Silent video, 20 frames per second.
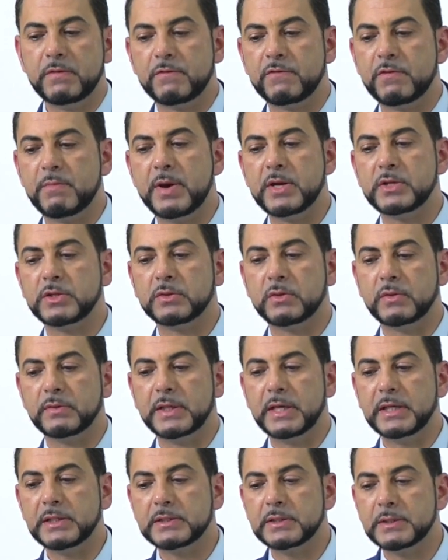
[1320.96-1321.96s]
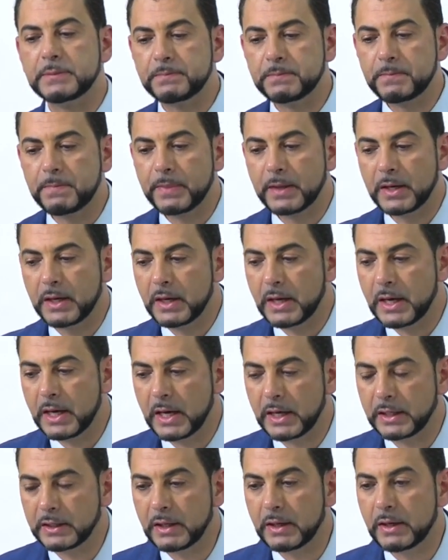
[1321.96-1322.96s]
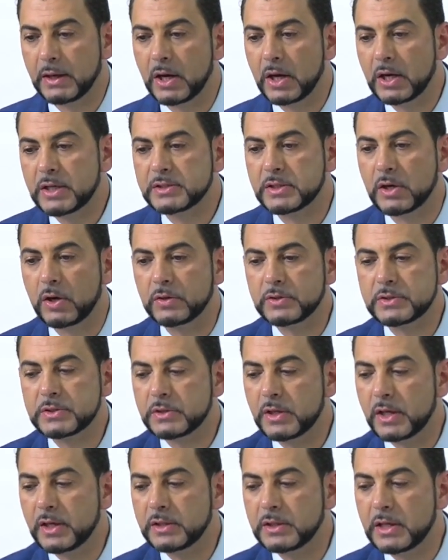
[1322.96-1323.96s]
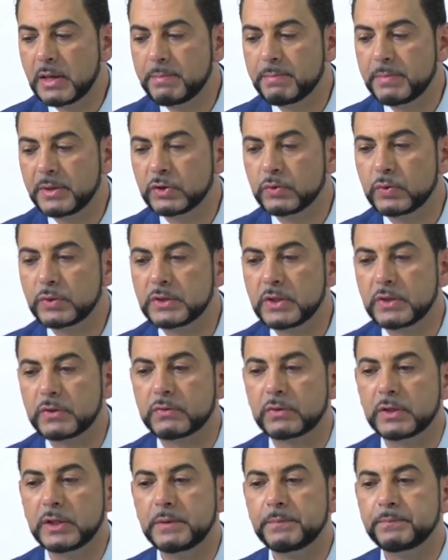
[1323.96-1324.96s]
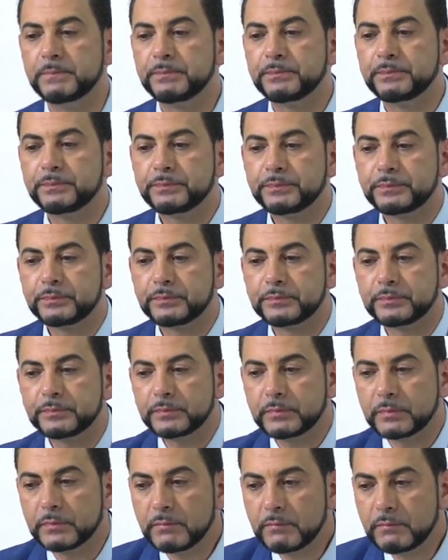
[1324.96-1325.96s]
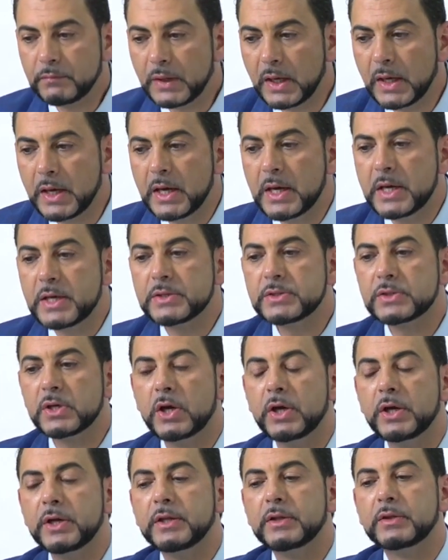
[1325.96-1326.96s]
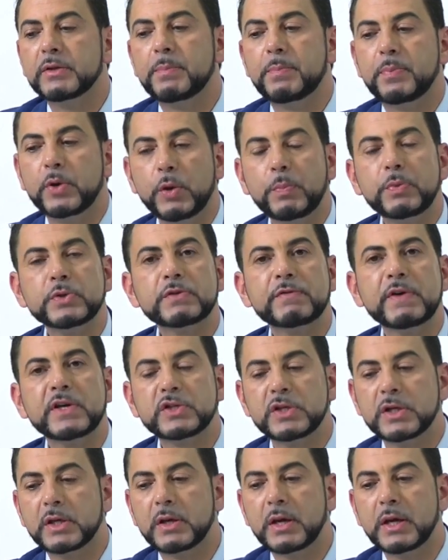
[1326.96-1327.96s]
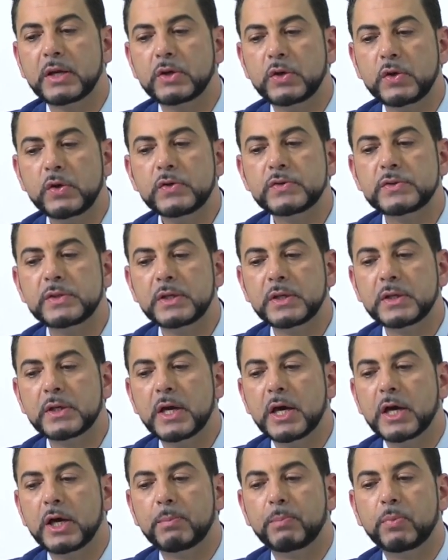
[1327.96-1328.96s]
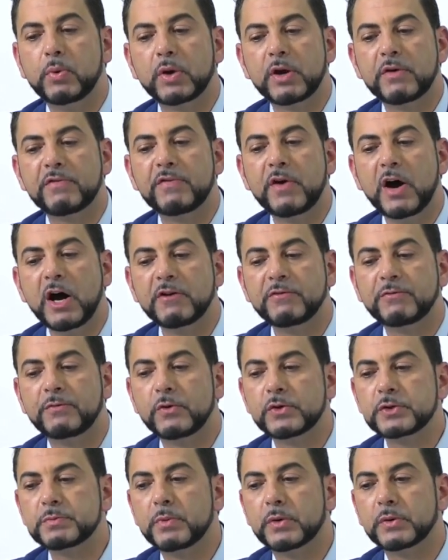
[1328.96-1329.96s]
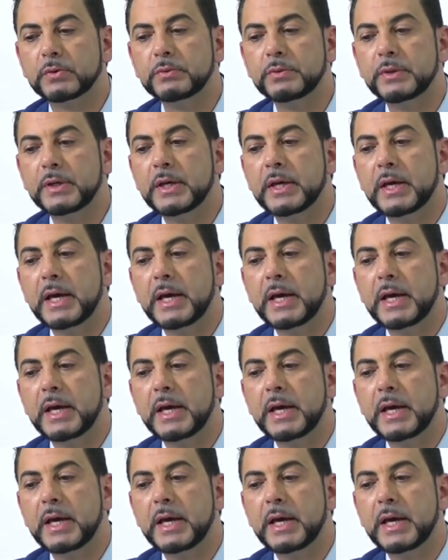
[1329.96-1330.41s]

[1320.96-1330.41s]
information on that. So on slide number 23, so the purpose of actually using Porter 5 Force model